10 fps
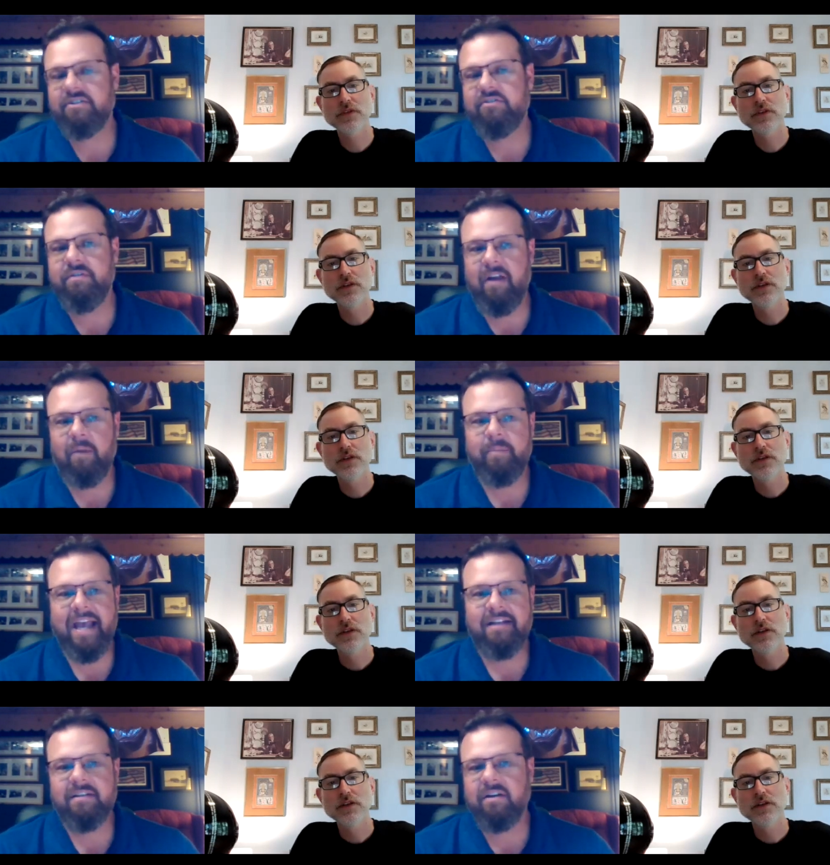Speaker 1: developed that
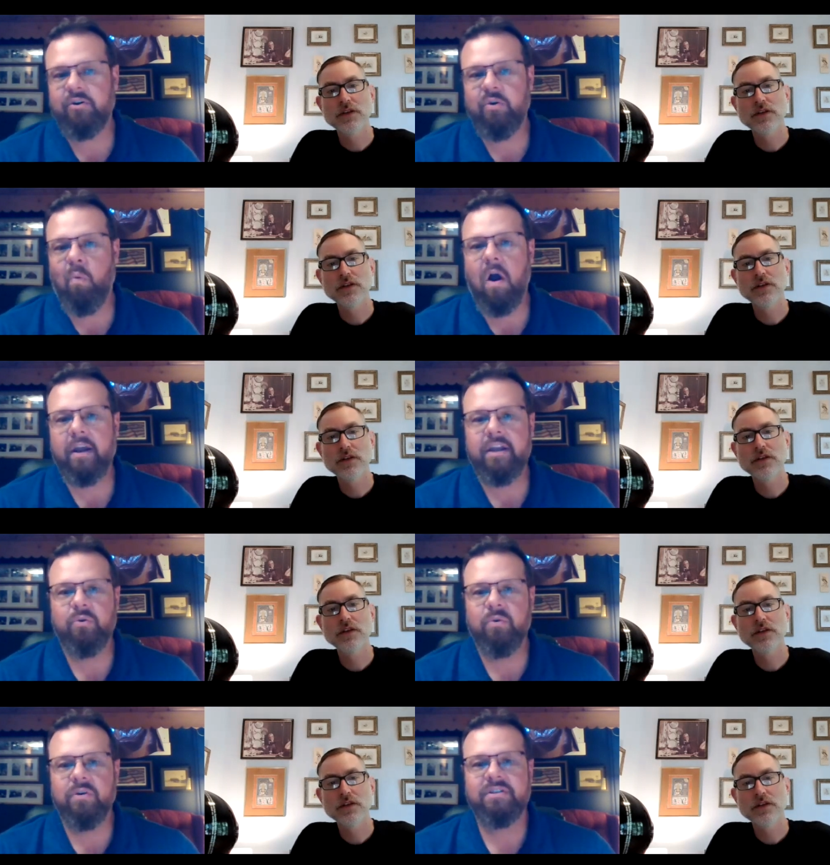and started doing walking
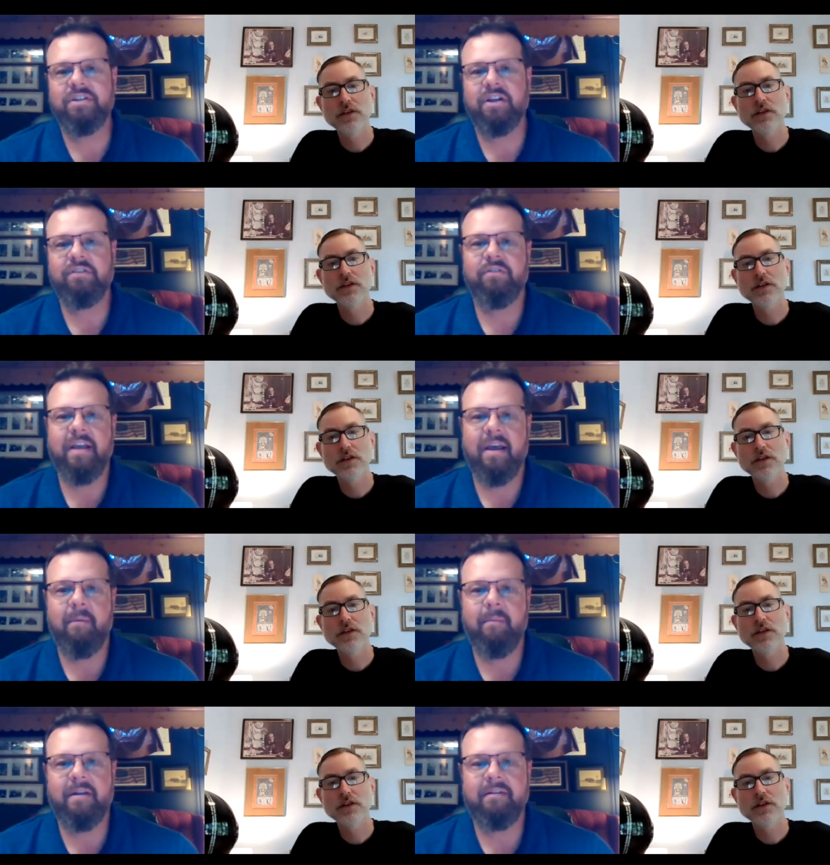tours and such for
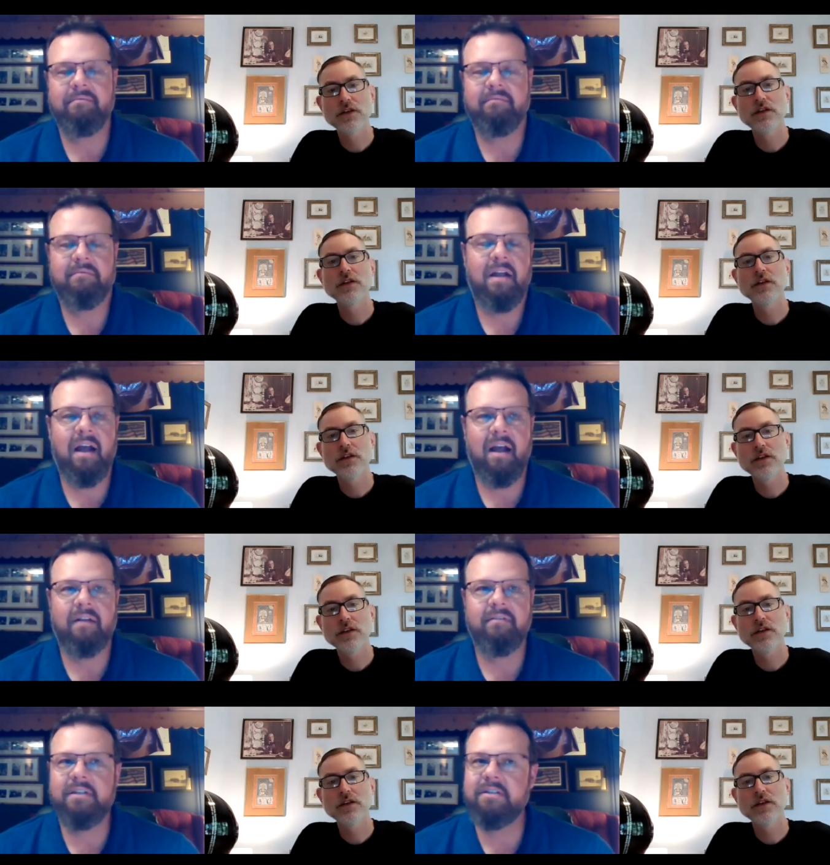them and uh,
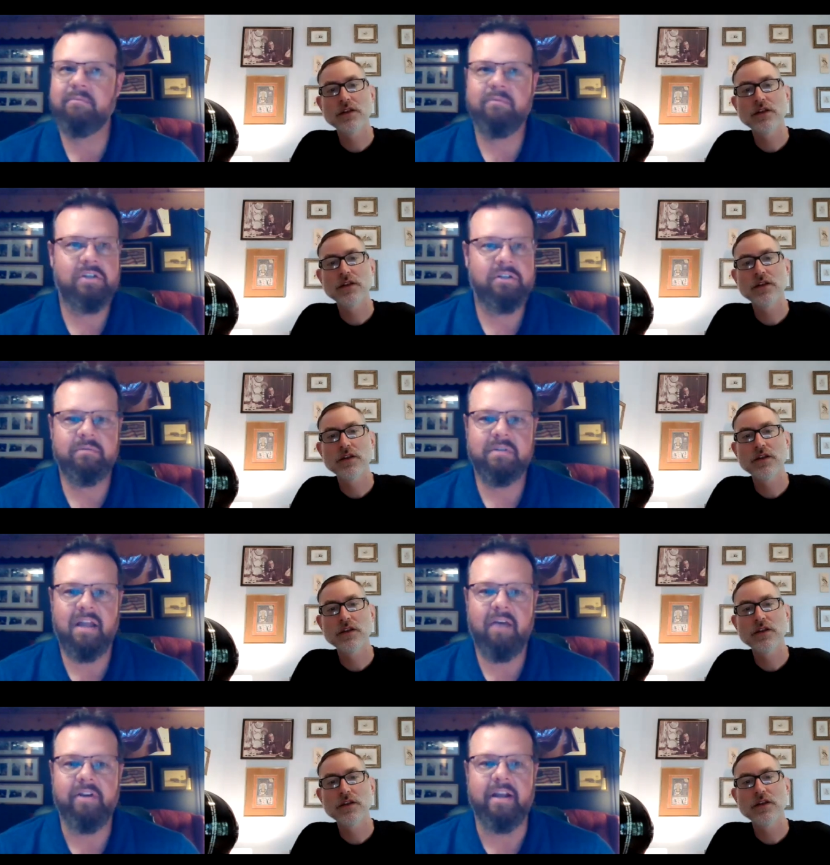just just was
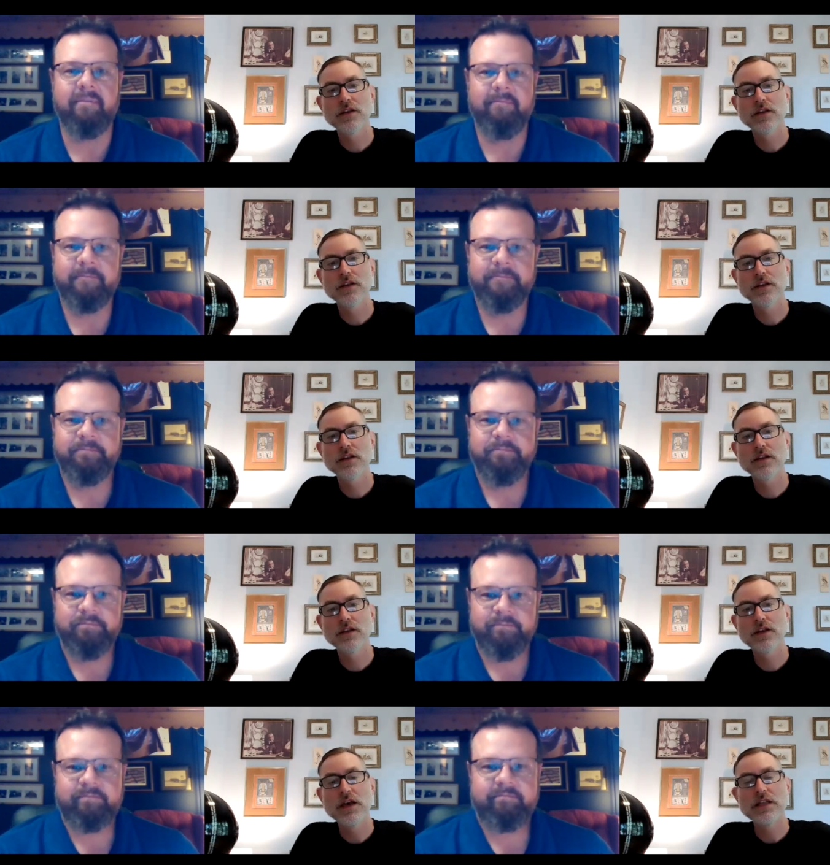loving it
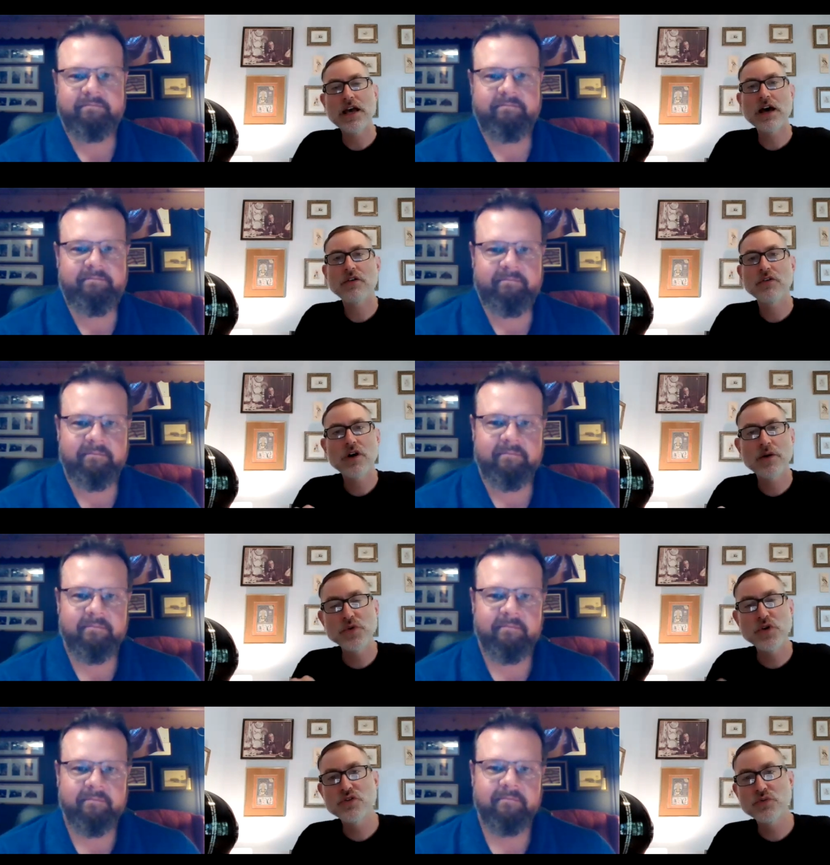
Speaker 2: now, a
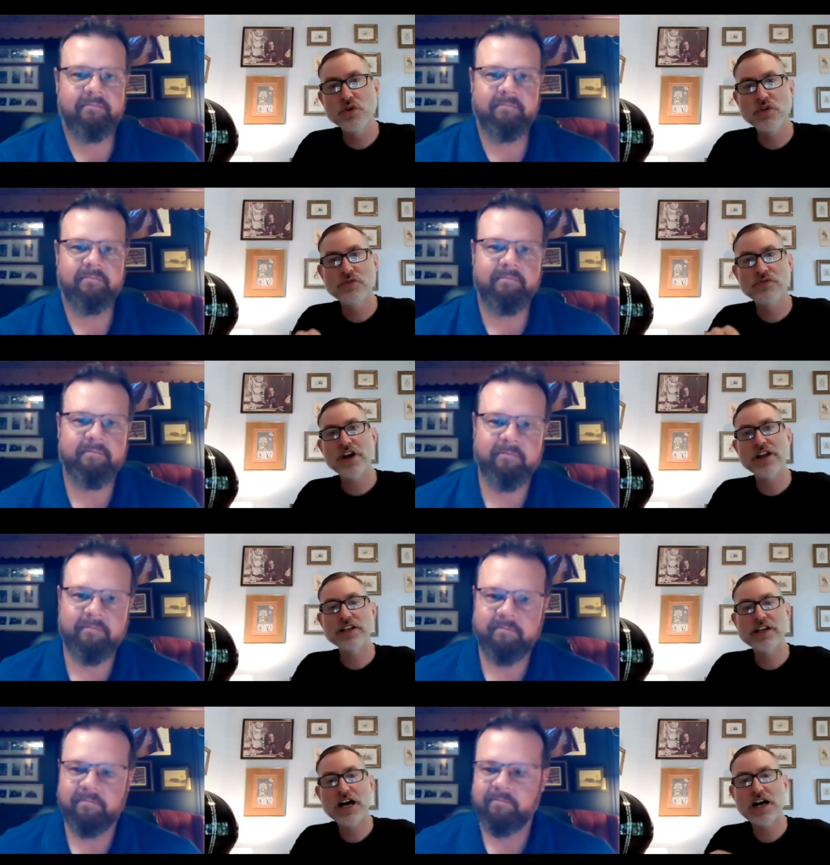mutual friend
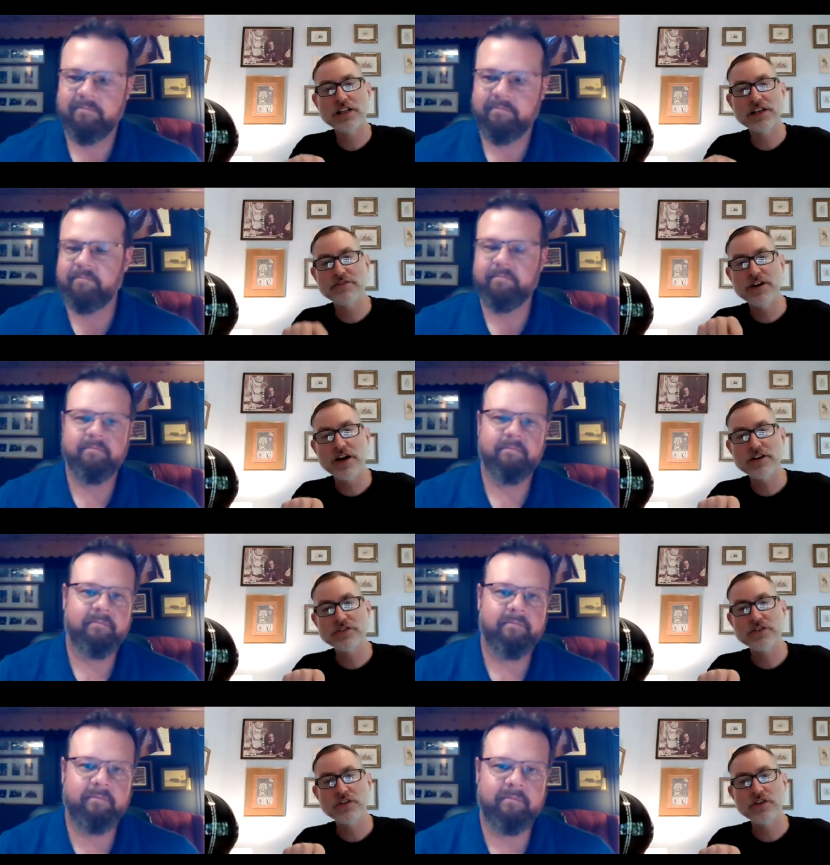and colleague of
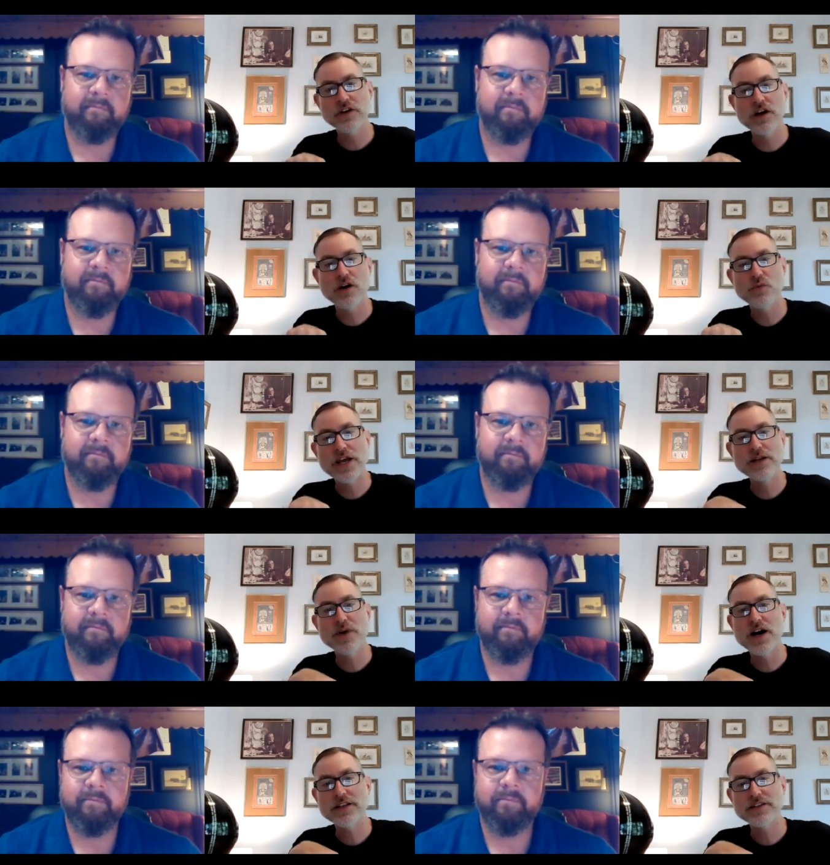ours, uh, Wayne
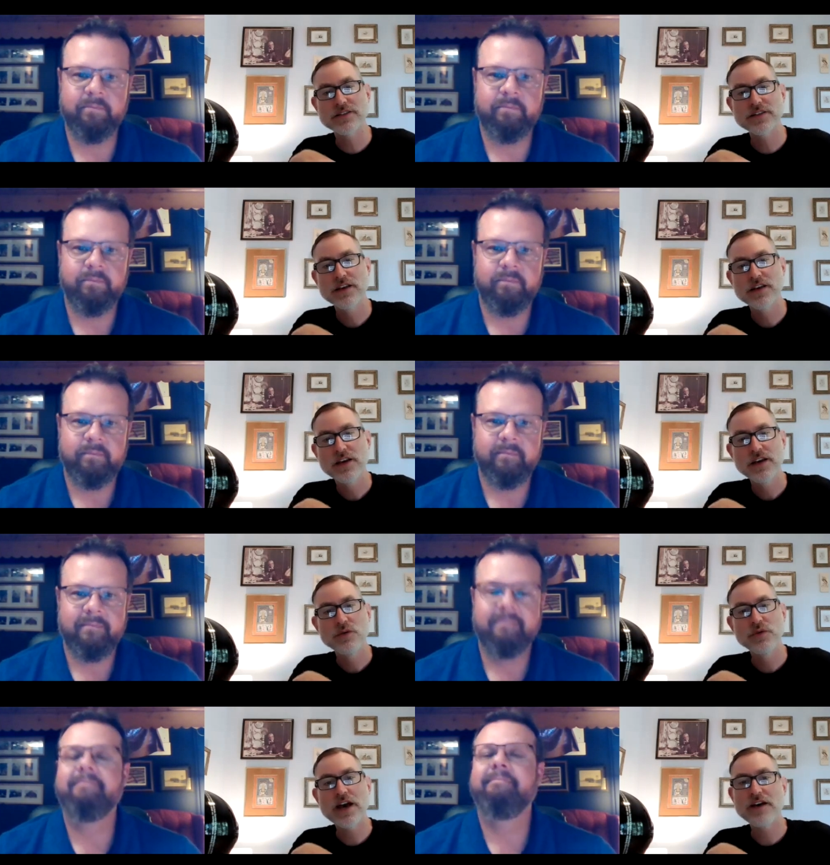Motts,
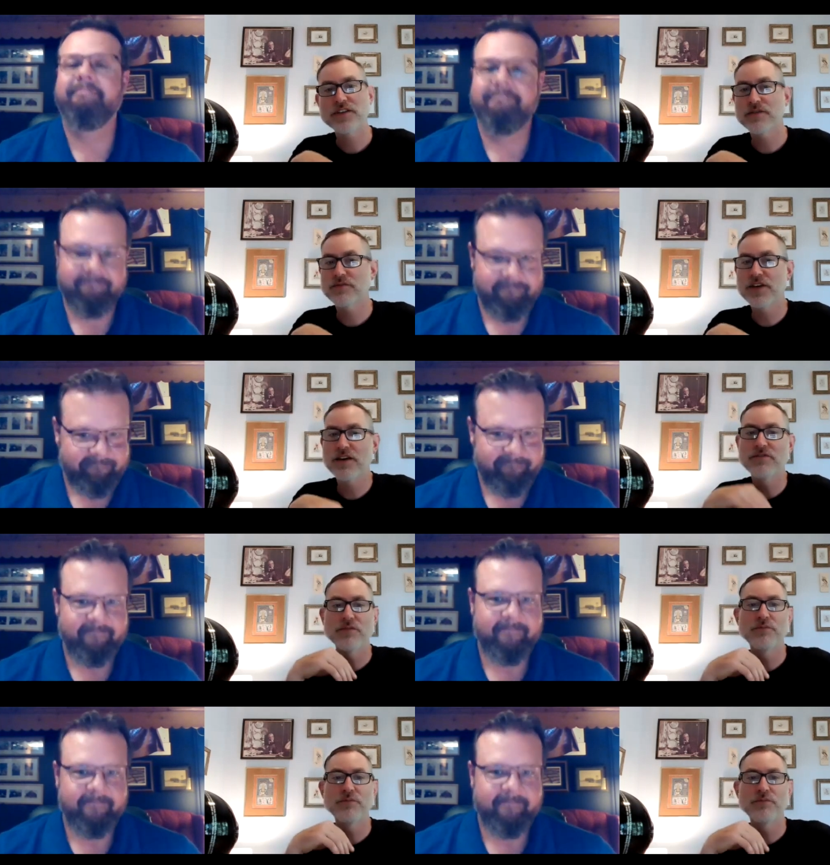we have to give a